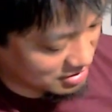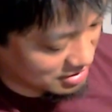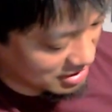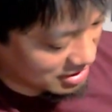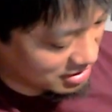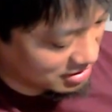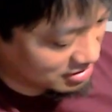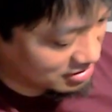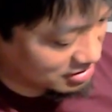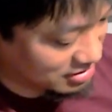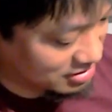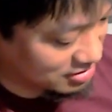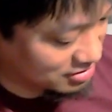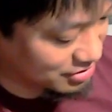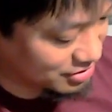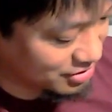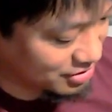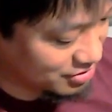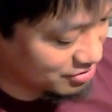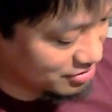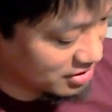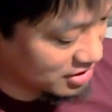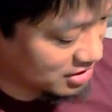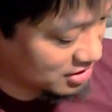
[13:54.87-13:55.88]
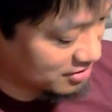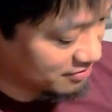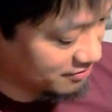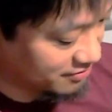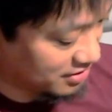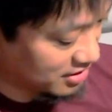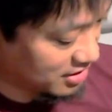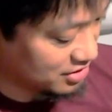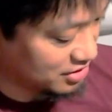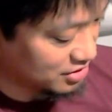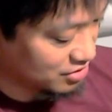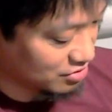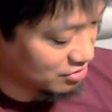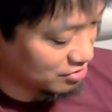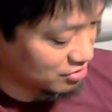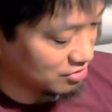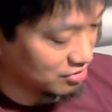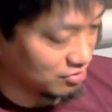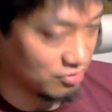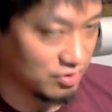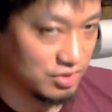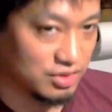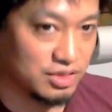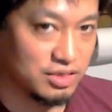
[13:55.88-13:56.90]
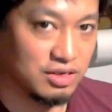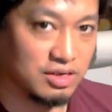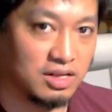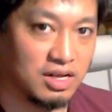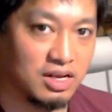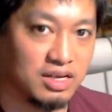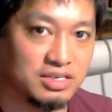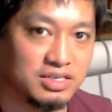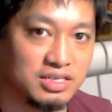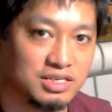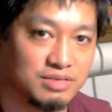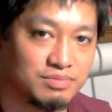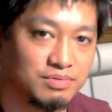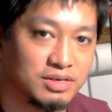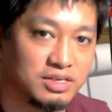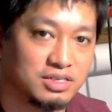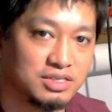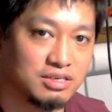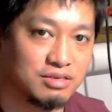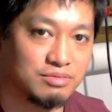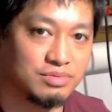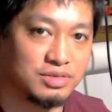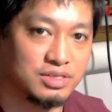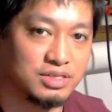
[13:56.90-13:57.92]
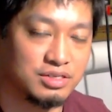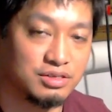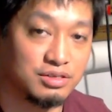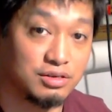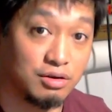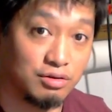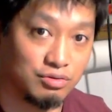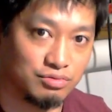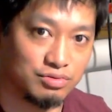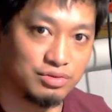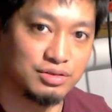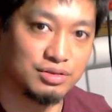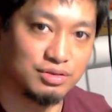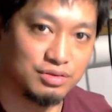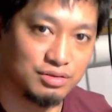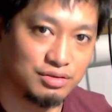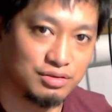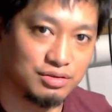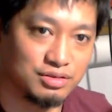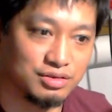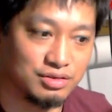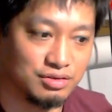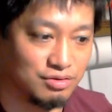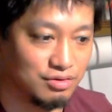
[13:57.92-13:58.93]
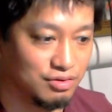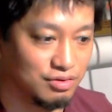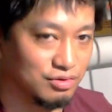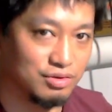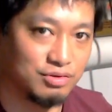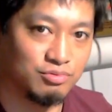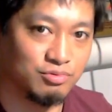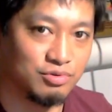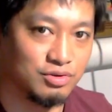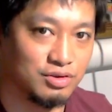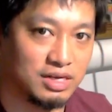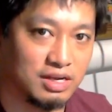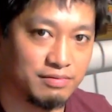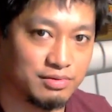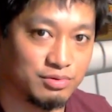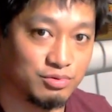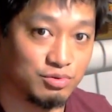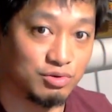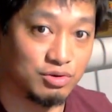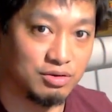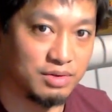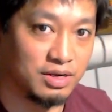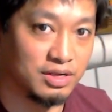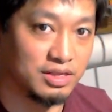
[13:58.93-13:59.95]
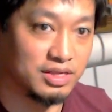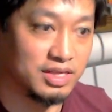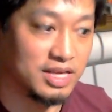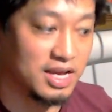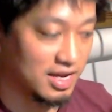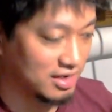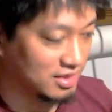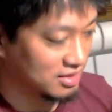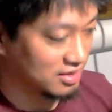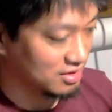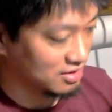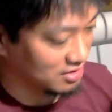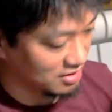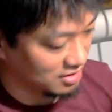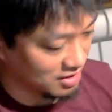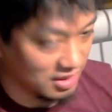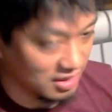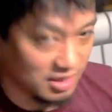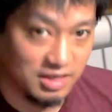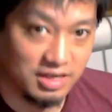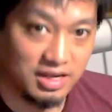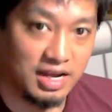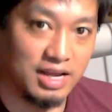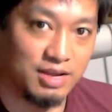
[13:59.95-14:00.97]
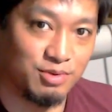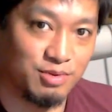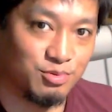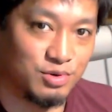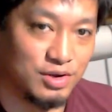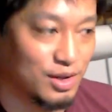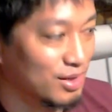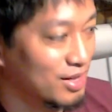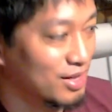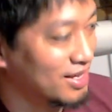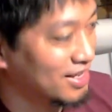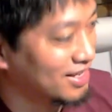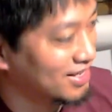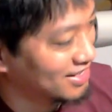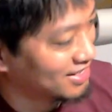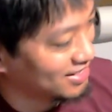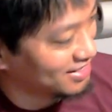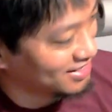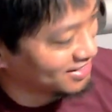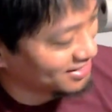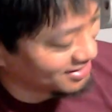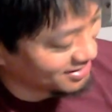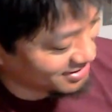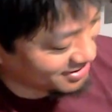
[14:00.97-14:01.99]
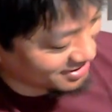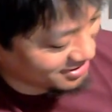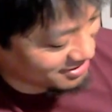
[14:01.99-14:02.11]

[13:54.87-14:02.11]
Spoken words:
And it also has a visor, which the classic space helmets don't, so Odin won't have to worry about that. I will. But